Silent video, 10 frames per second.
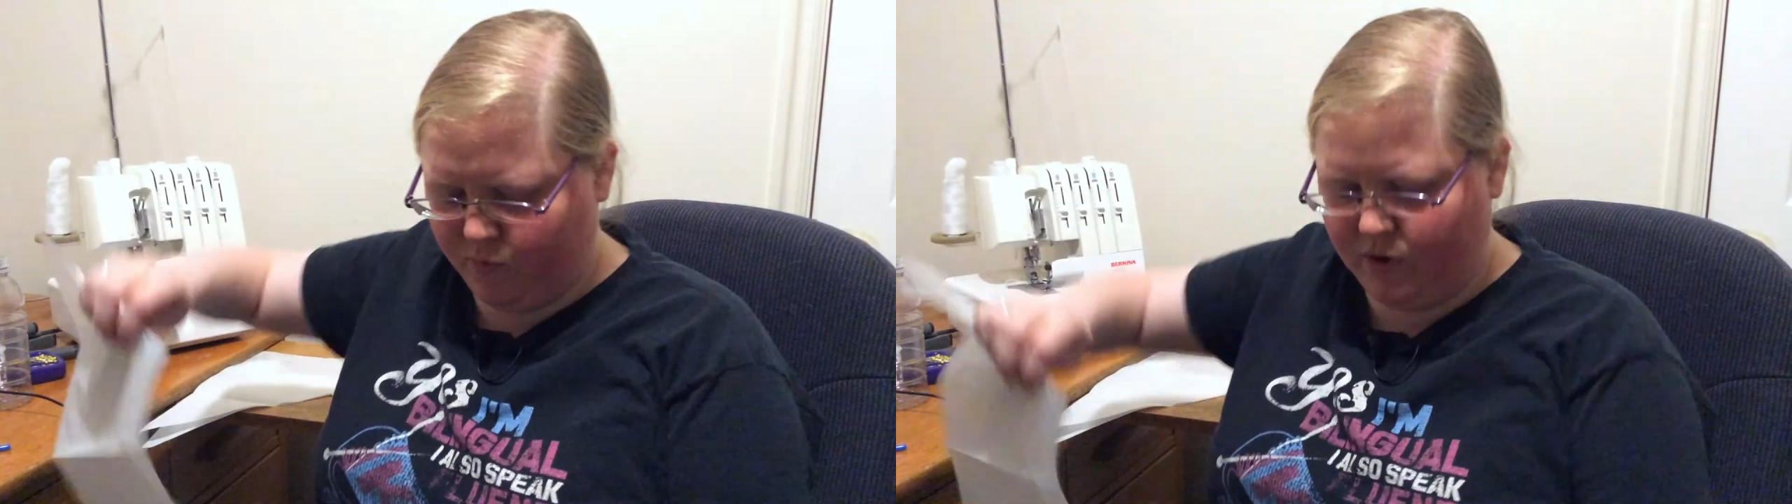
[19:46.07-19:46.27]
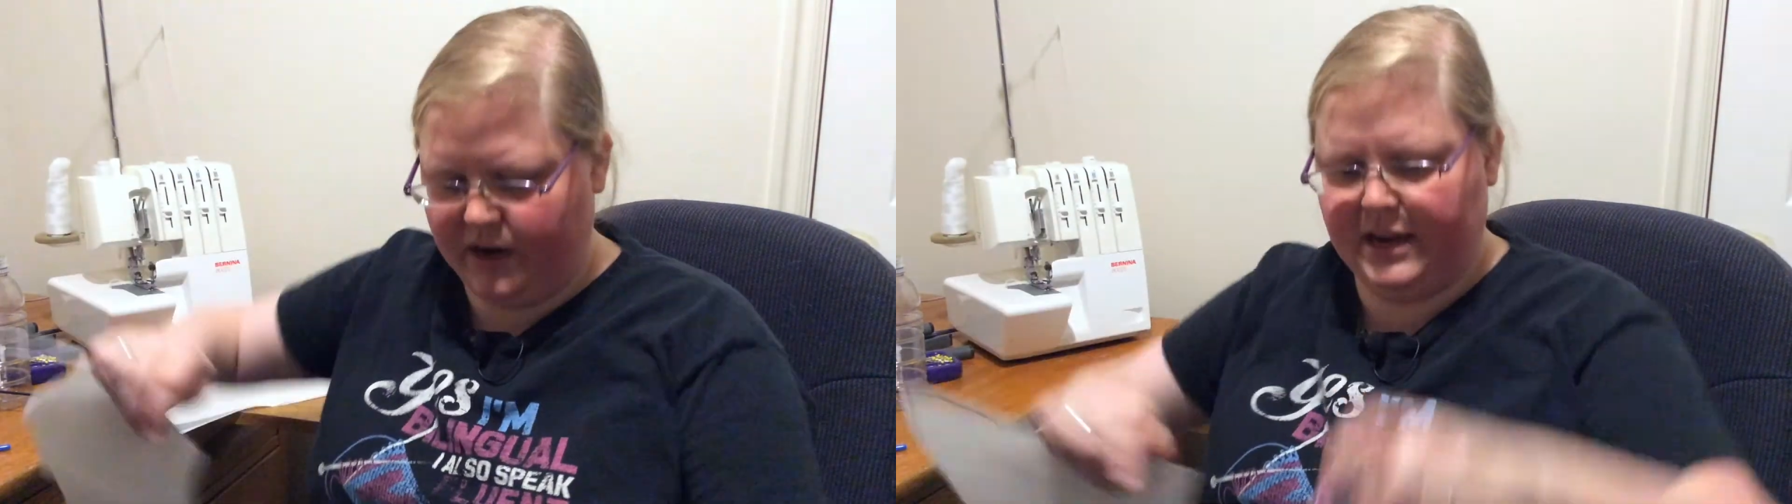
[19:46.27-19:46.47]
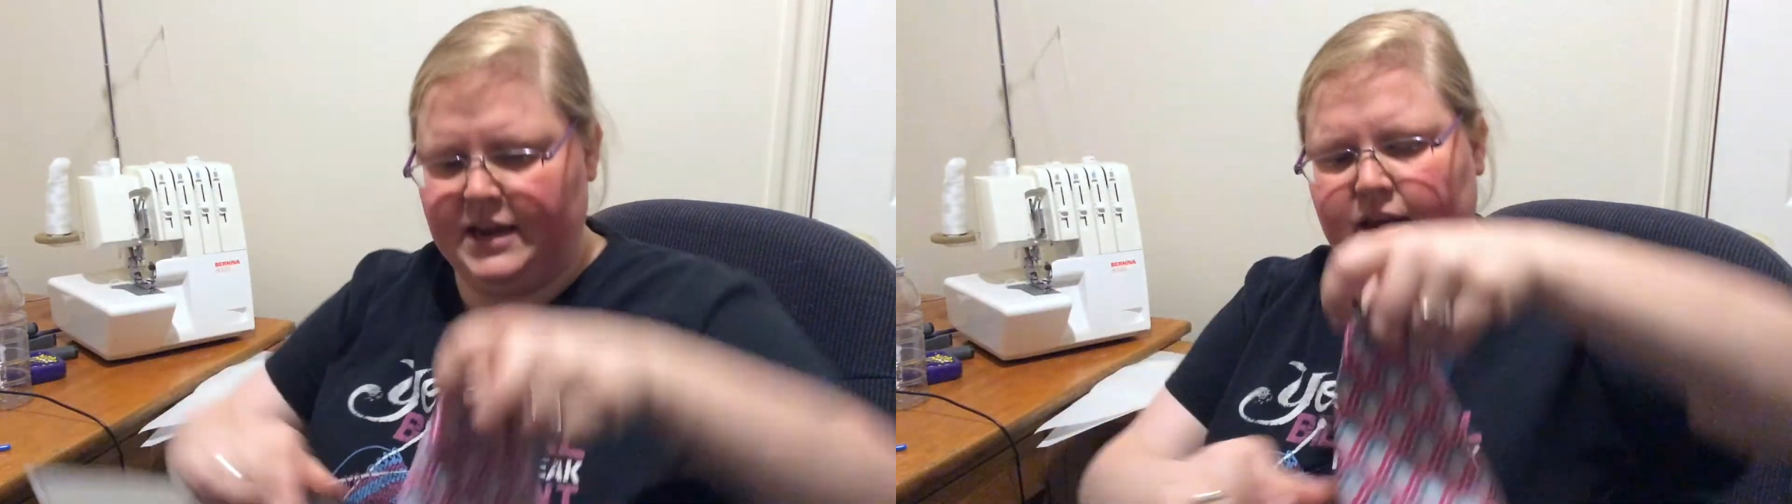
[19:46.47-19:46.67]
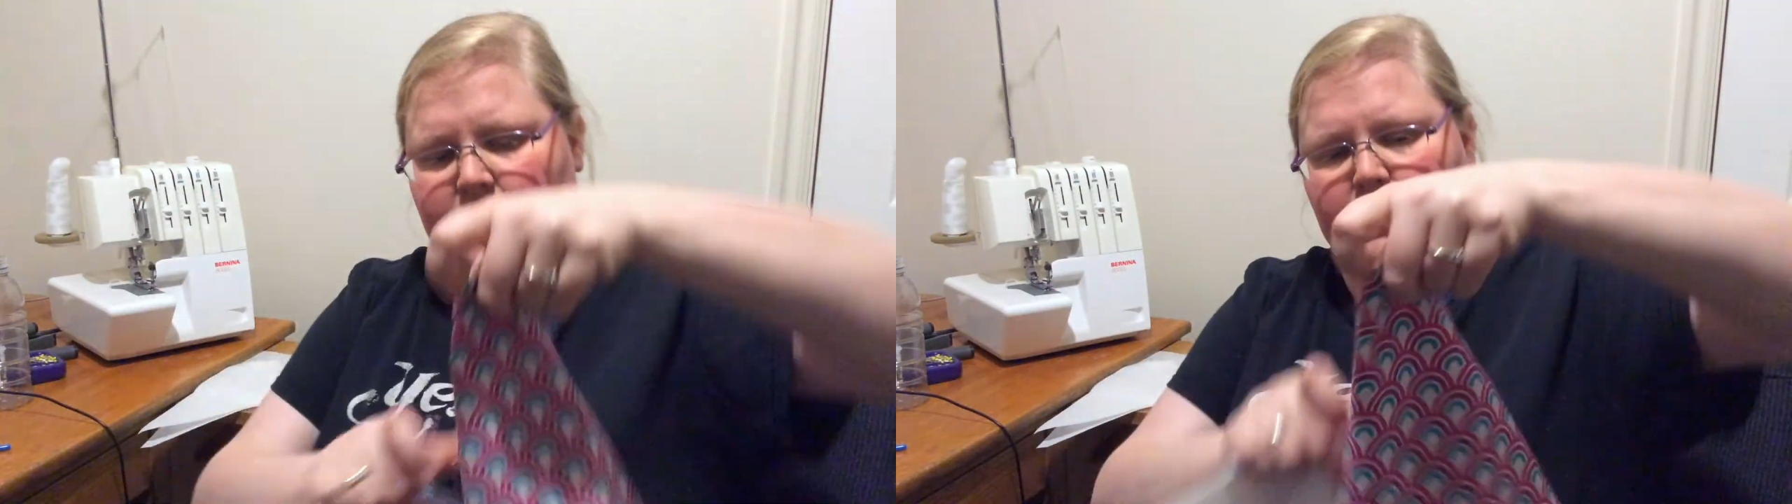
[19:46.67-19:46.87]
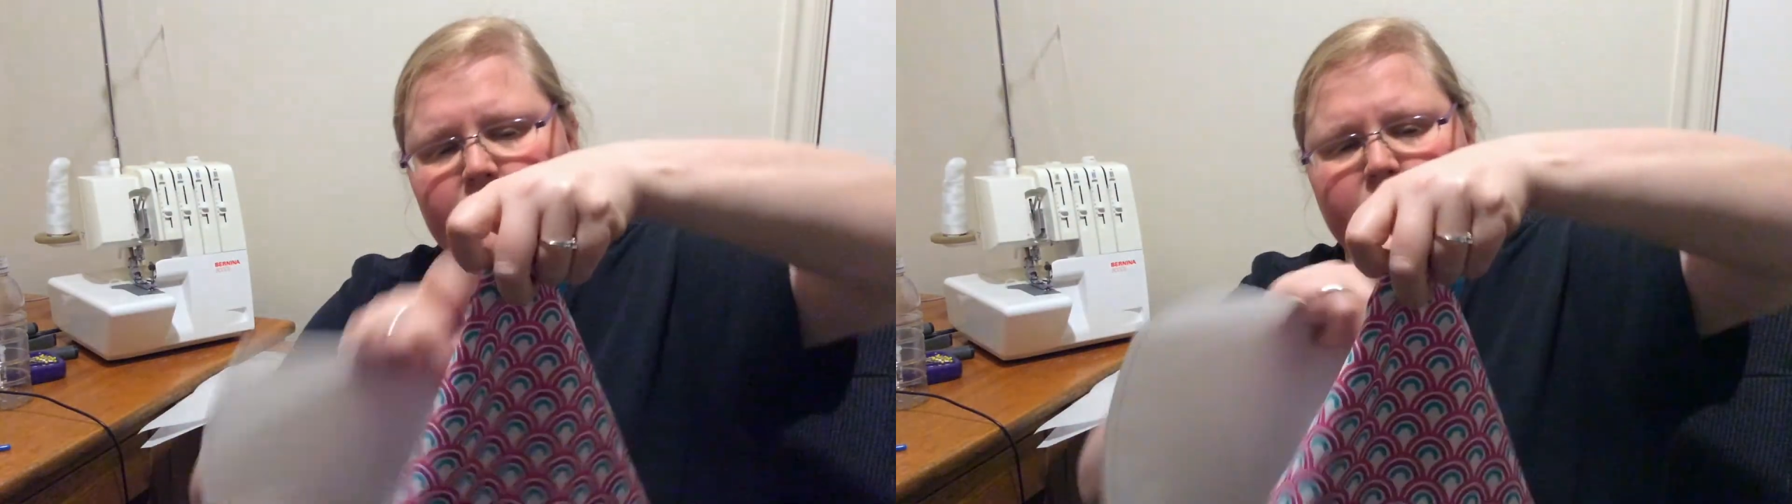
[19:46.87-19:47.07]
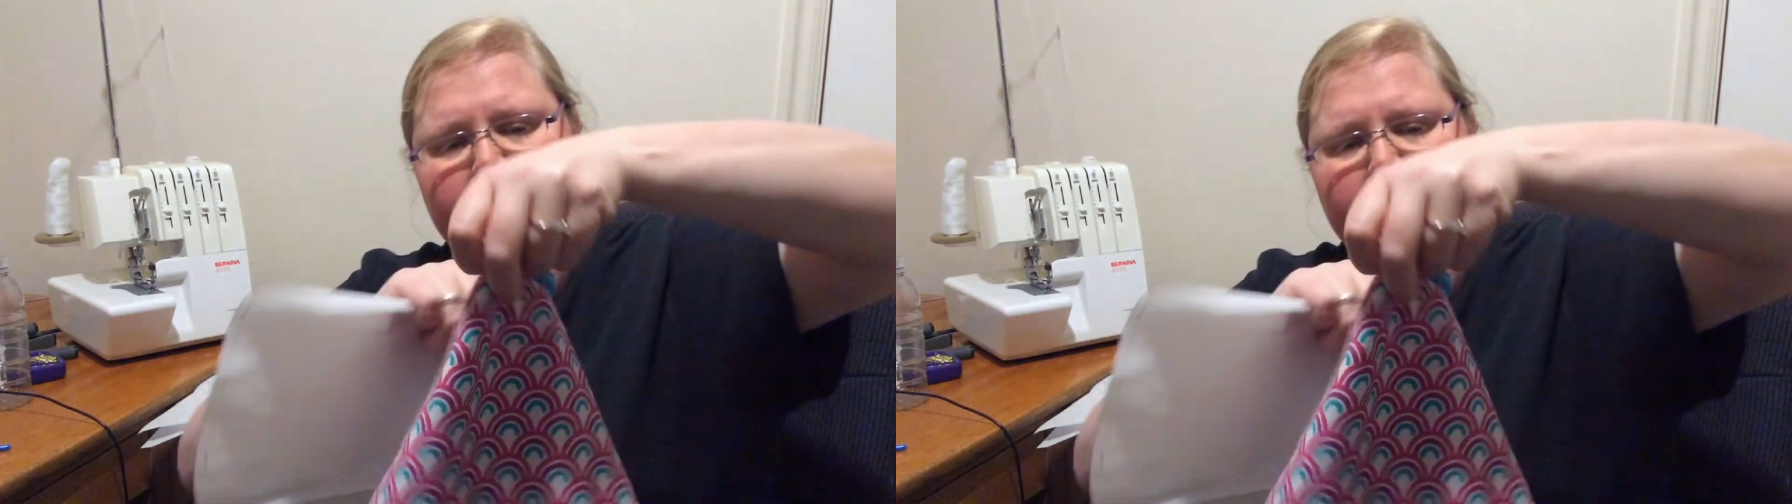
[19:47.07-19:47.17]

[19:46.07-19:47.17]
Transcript: right here,